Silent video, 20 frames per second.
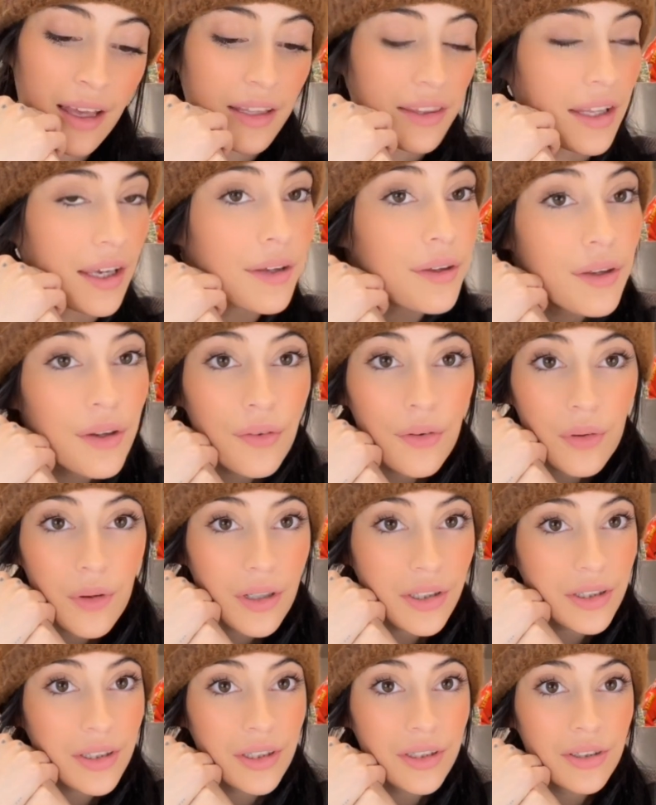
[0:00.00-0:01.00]
Thank you for
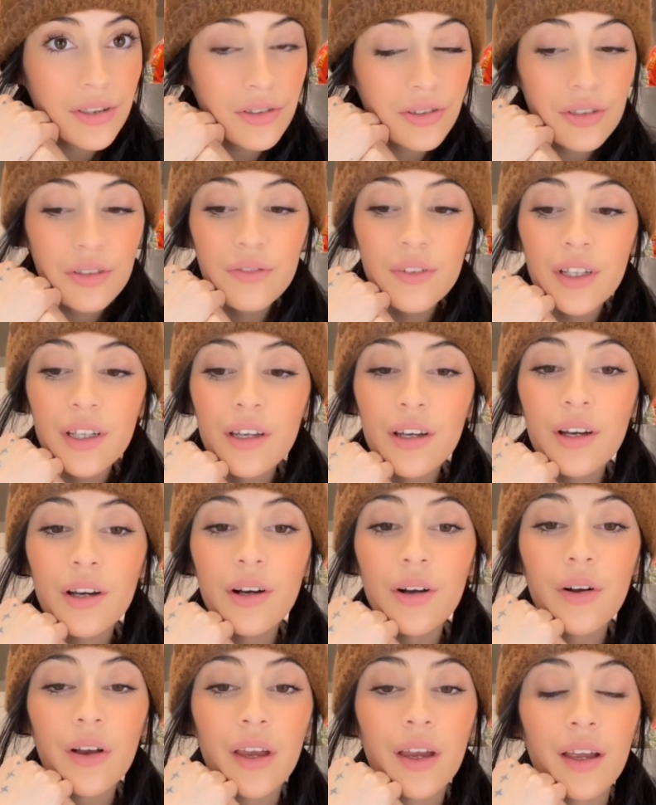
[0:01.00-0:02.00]
watching this YouTube
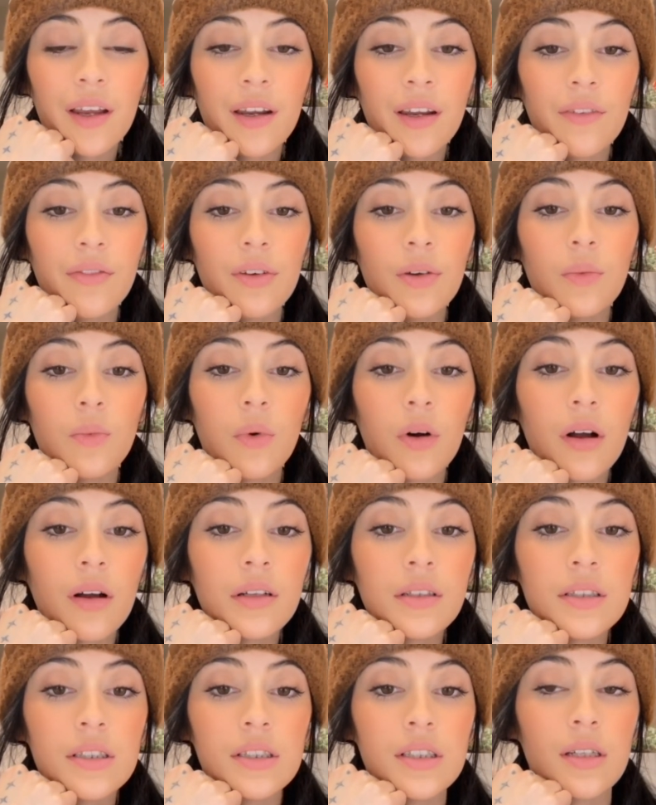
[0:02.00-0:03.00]
video, and if you
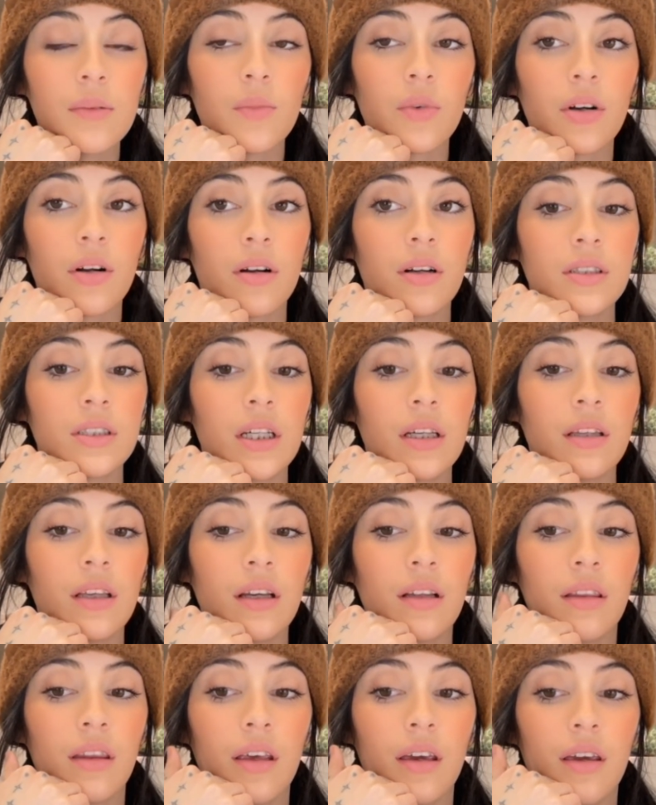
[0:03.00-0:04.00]
want to see more content
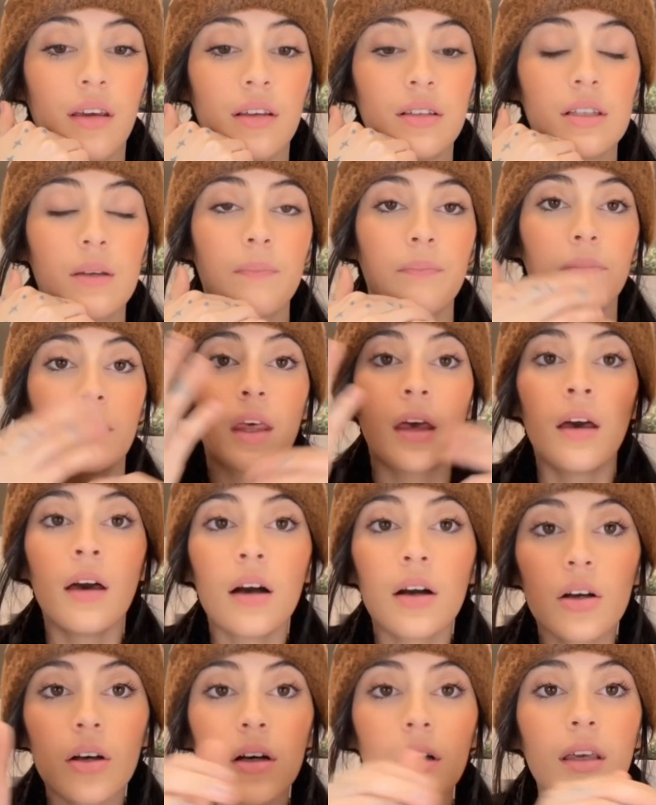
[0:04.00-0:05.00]
like this,
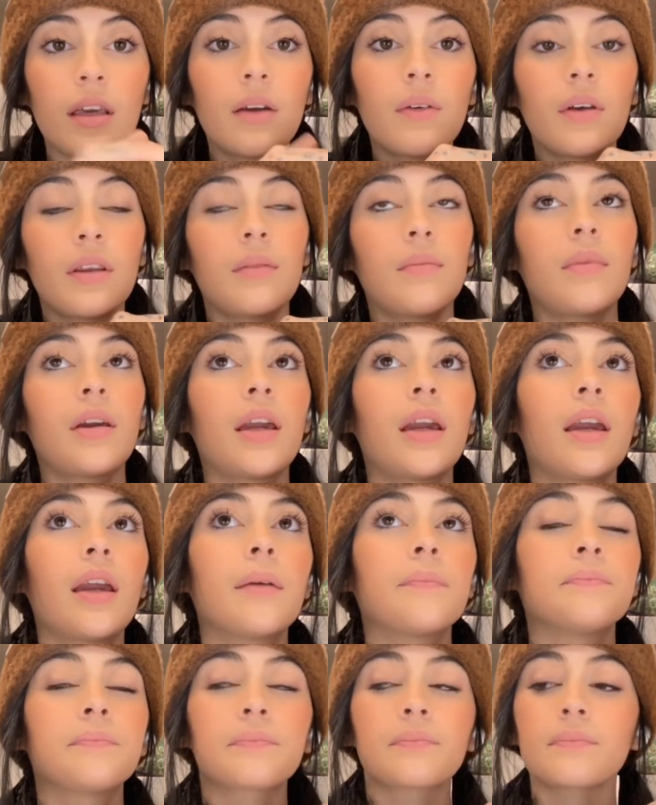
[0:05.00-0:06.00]
cooking with
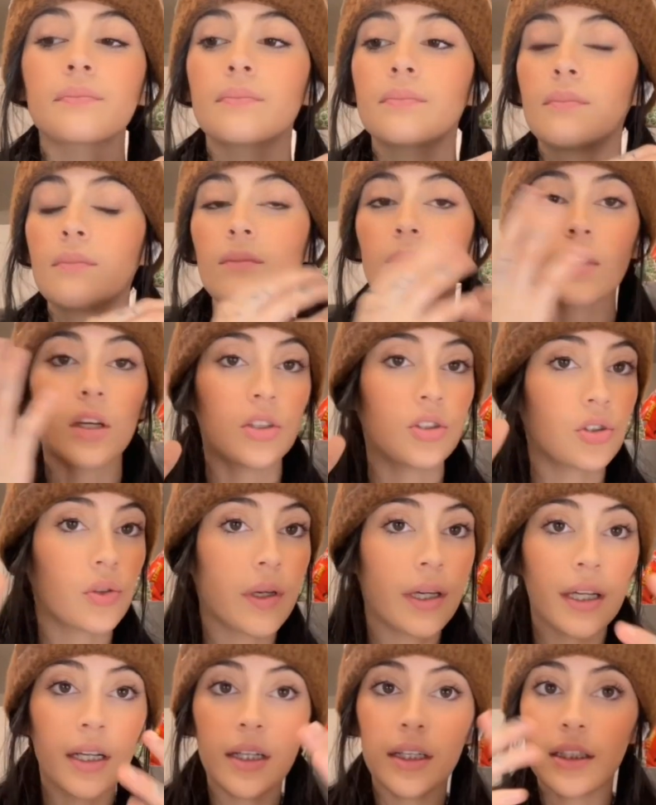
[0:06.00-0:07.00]
me,
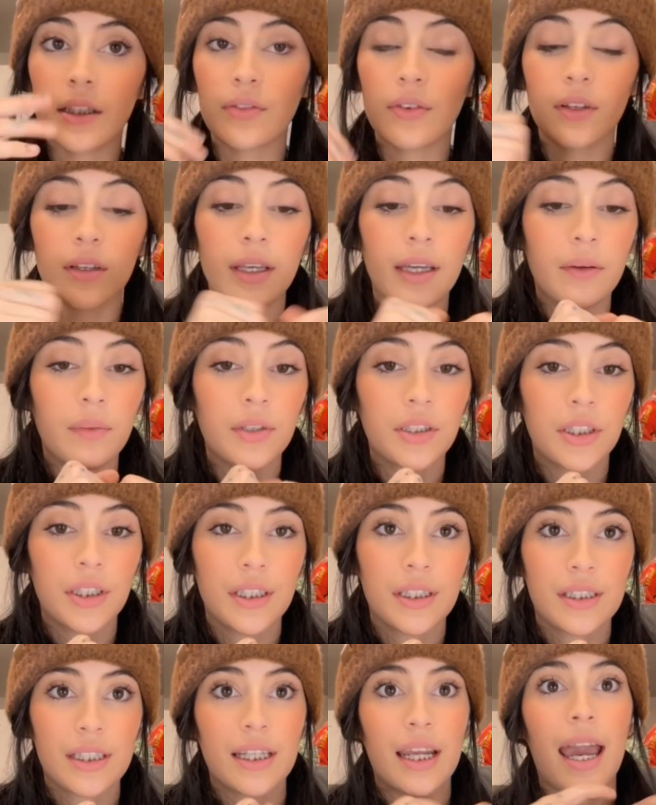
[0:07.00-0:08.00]
doing it in different
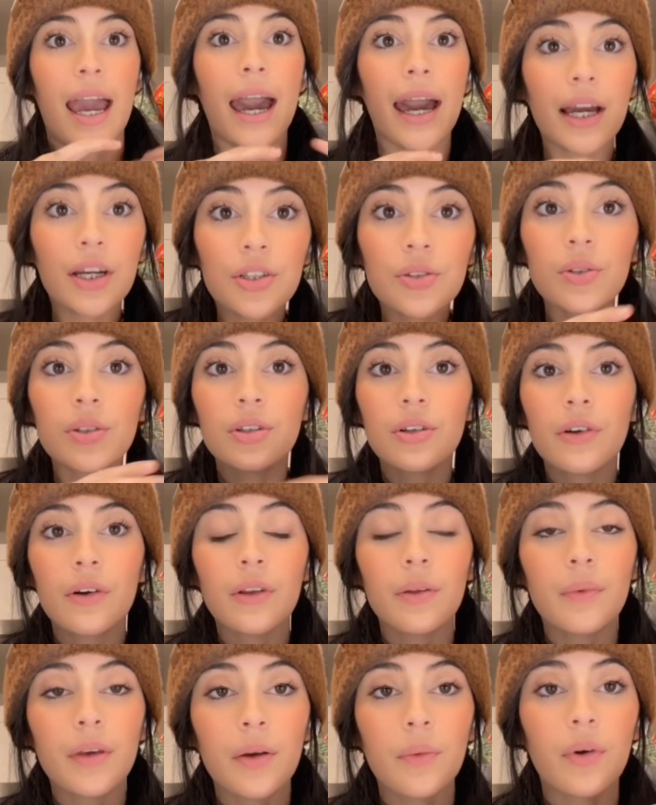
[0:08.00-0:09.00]
languages, an actual cook
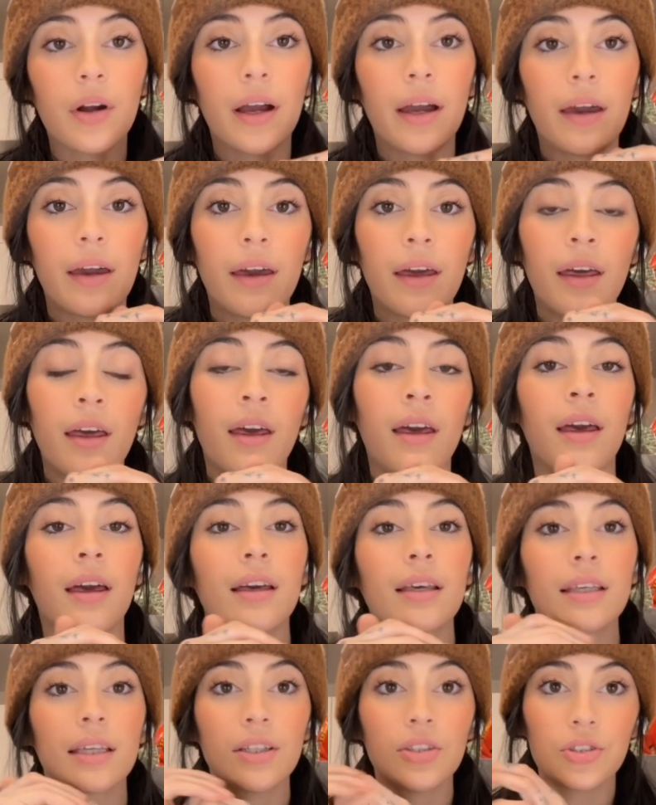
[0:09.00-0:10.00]
with me where I
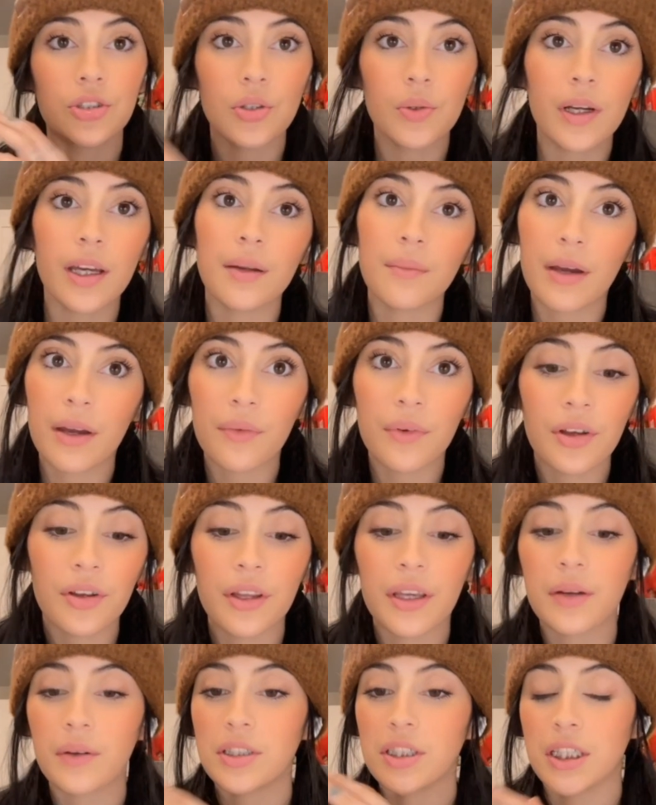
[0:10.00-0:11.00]
can do it in my real
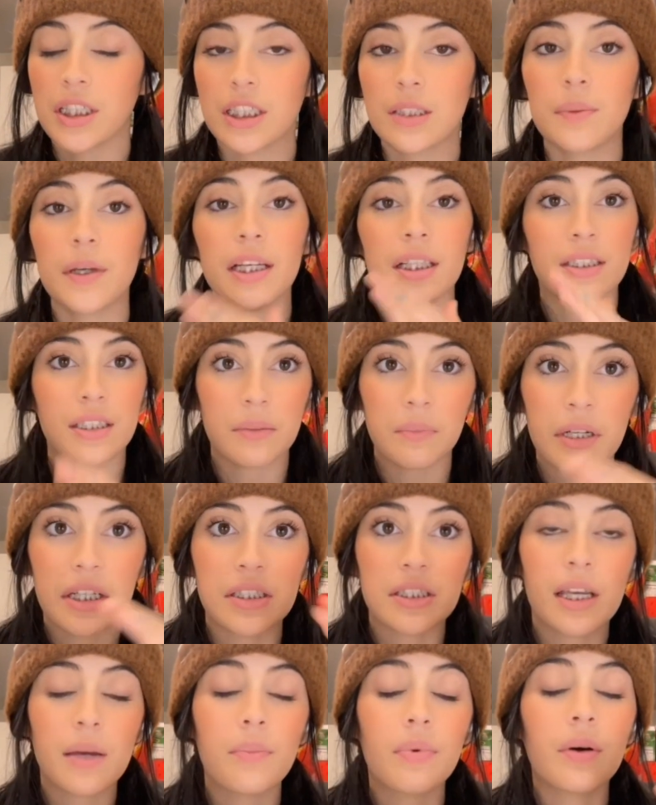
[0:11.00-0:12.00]
language and explain step by
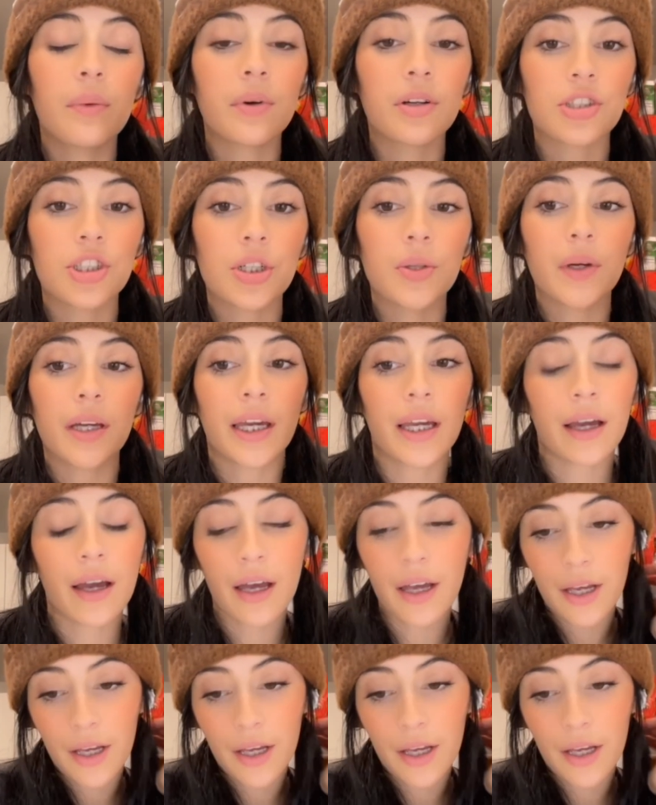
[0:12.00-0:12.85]
step what we're doing,